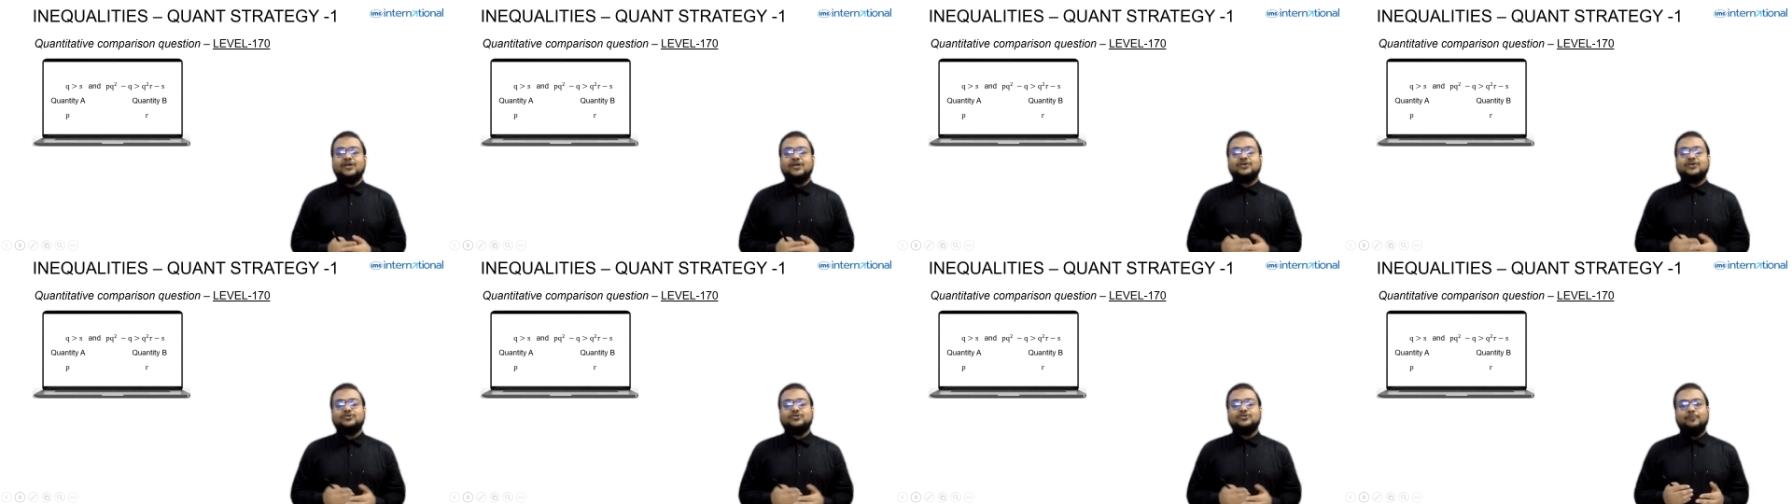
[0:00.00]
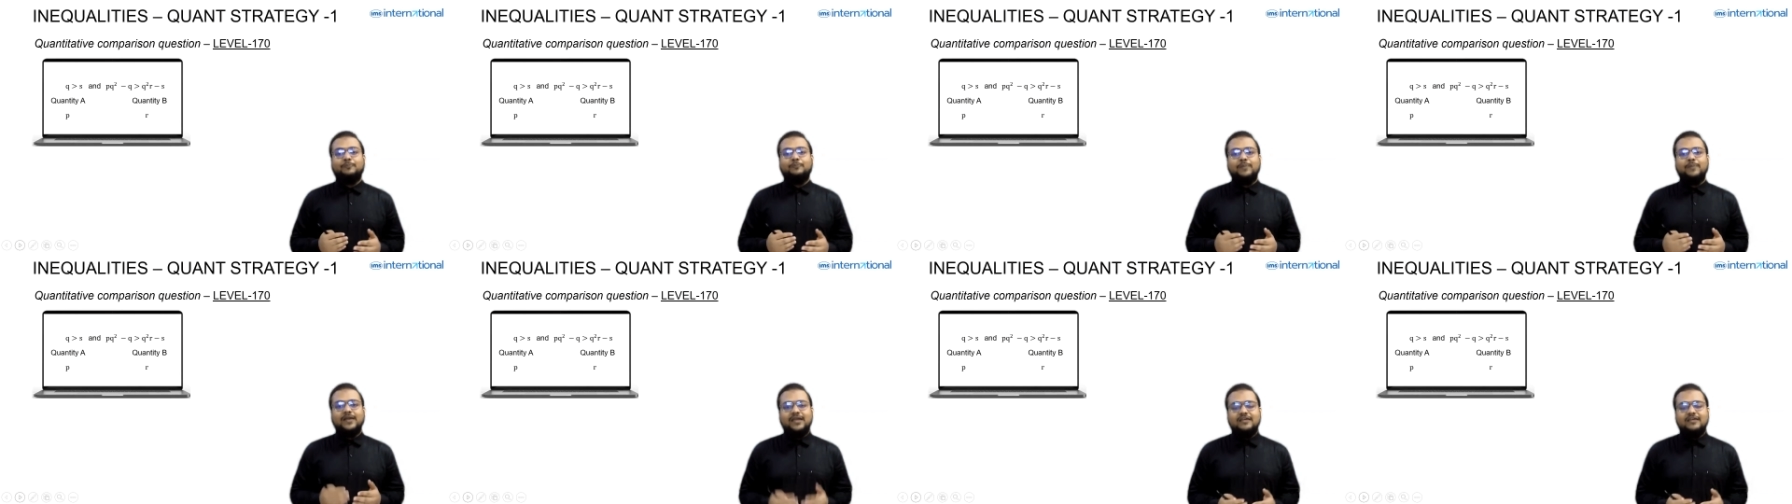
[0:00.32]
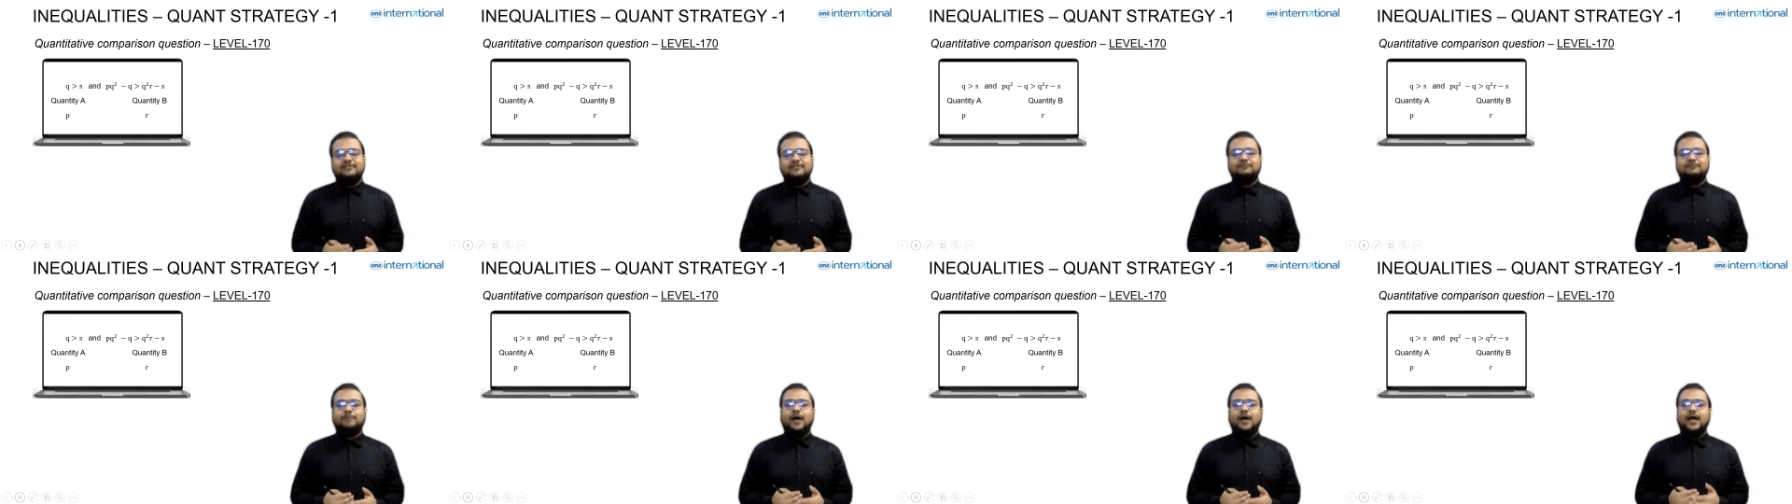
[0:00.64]
So
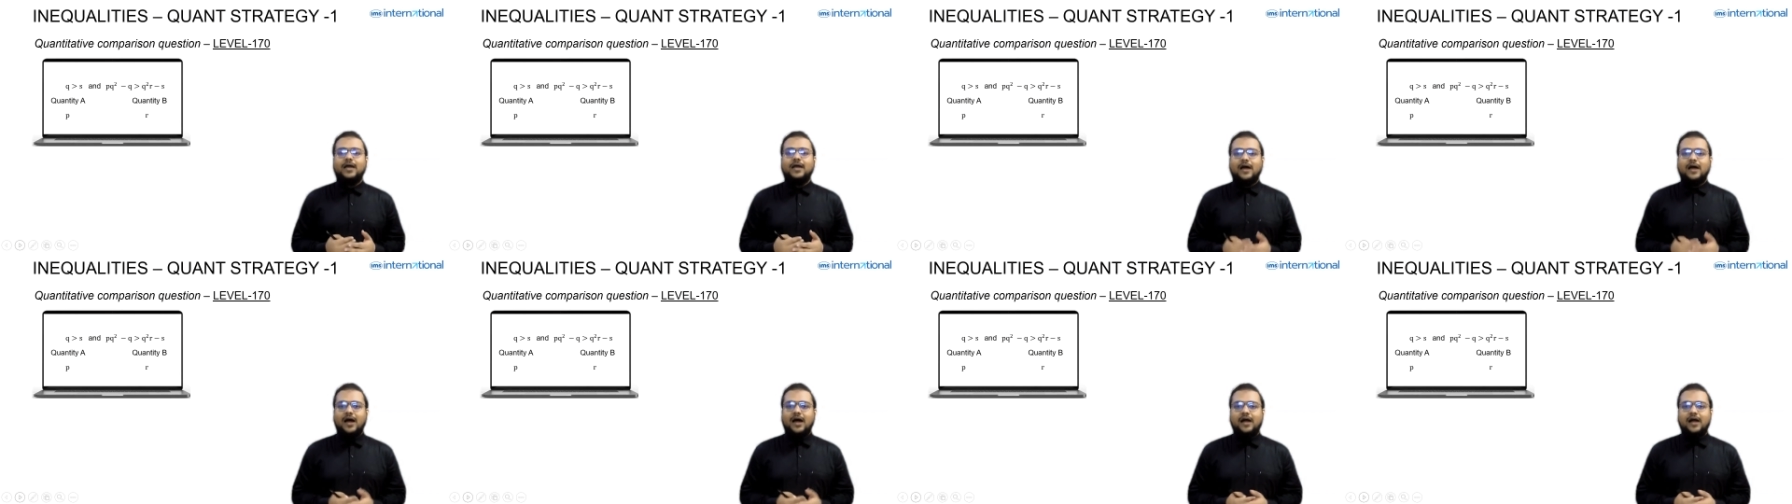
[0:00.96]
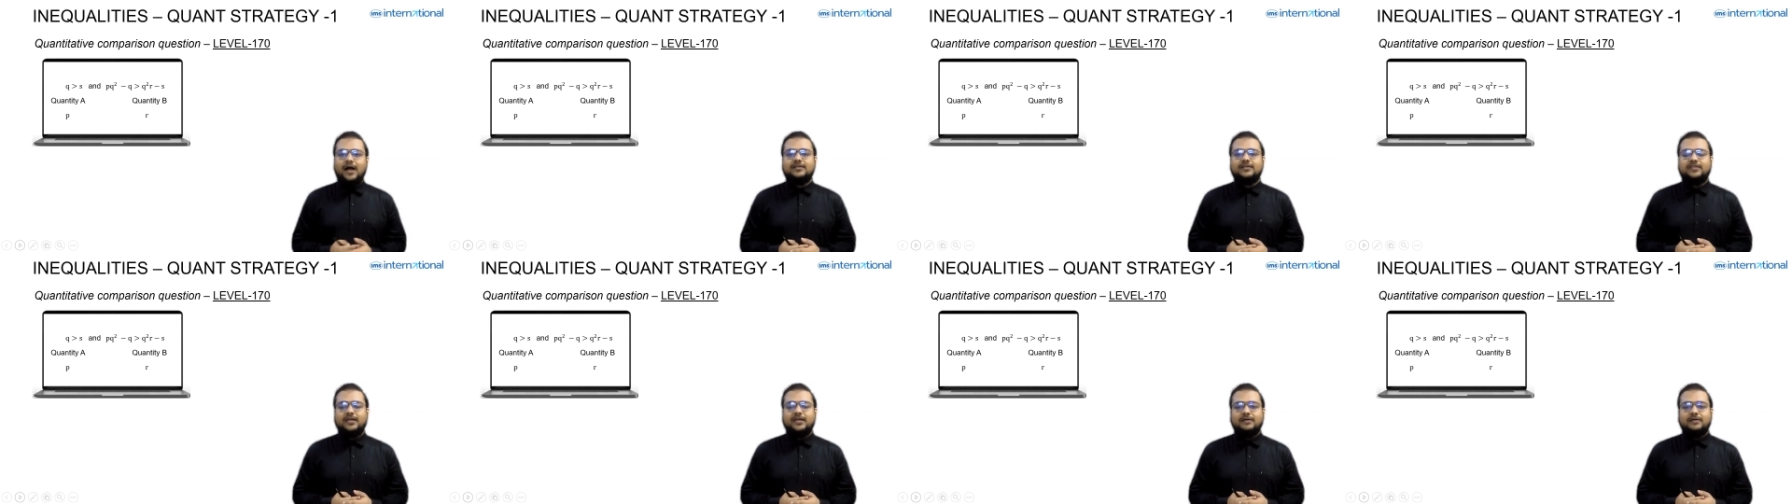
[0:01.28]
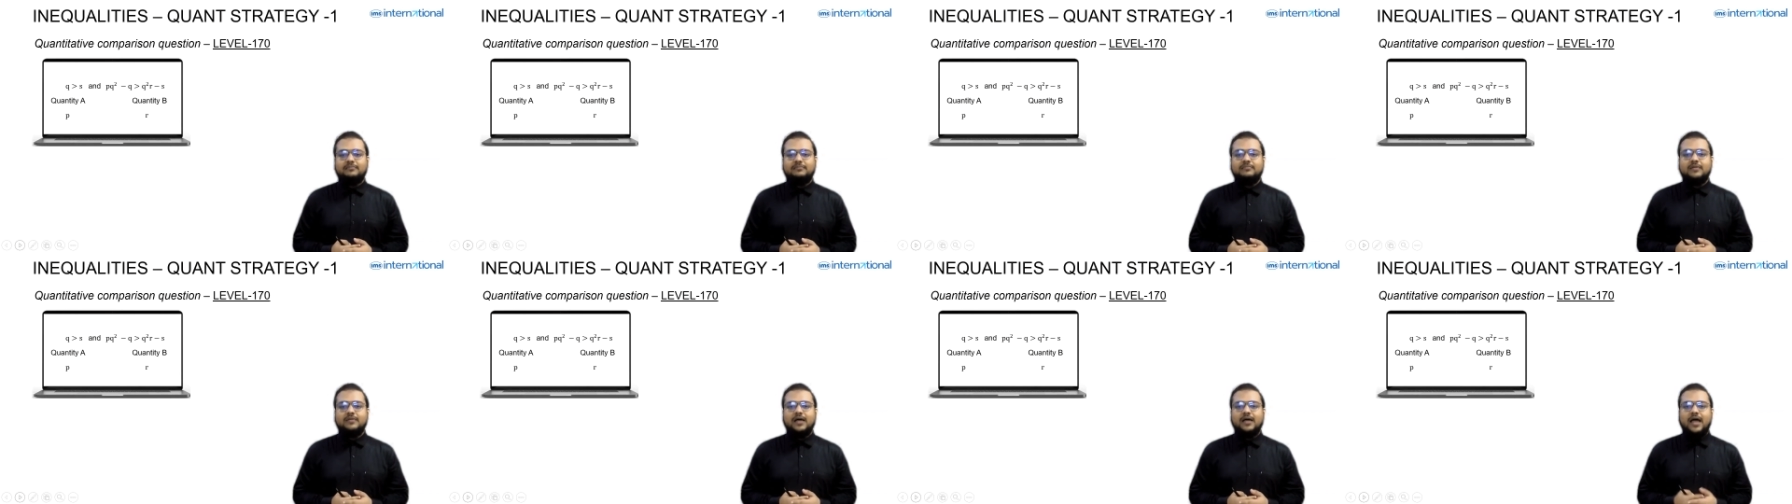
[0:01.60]
please by heart
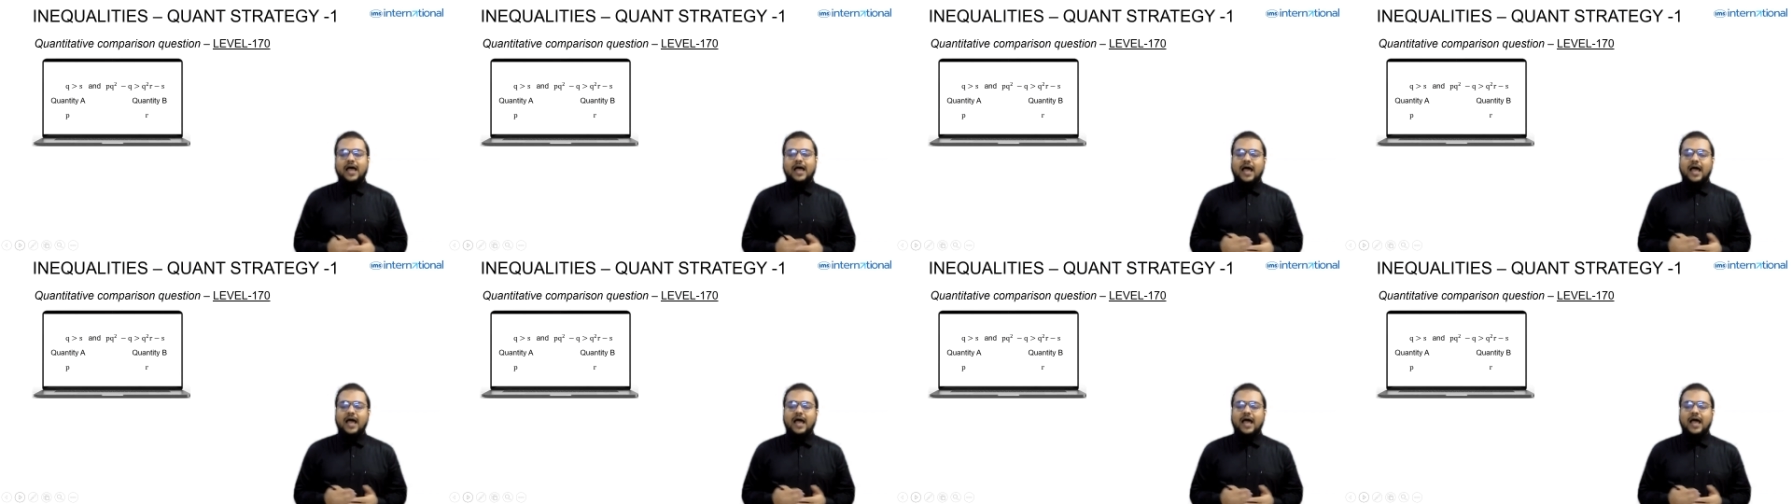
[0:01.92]
them